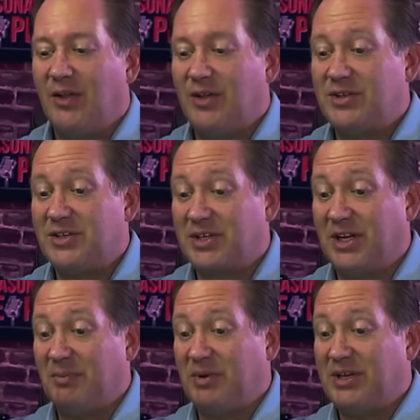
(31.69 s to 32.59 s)
this is
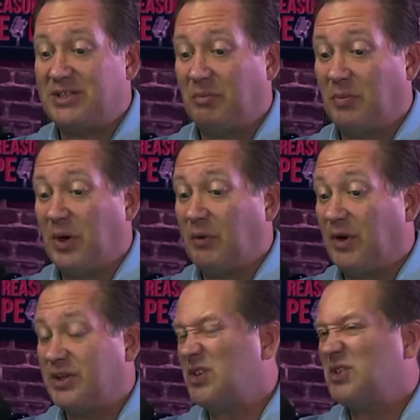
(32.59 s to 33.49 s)
going to be some pretty,
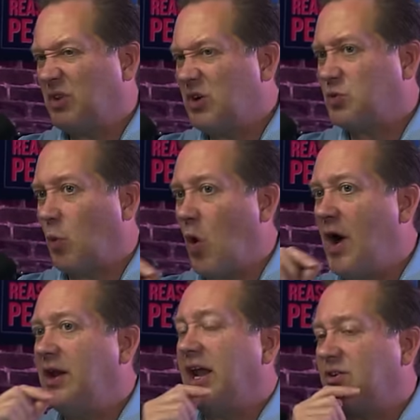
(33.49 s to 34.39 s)
there's
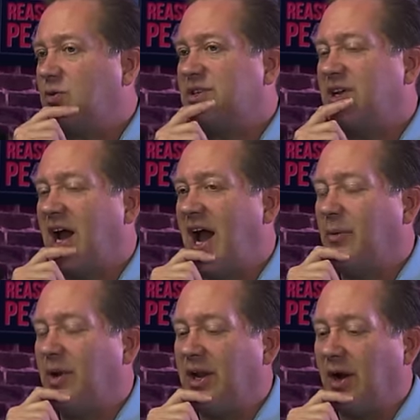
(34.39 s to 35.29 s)
one interesting
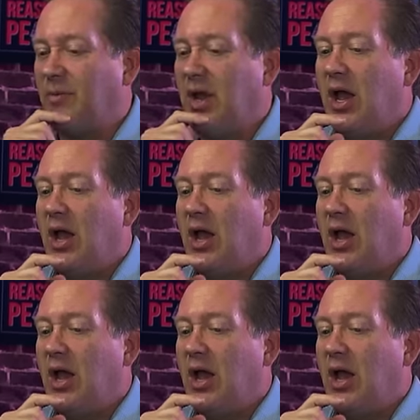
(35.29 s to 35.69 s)
item in here.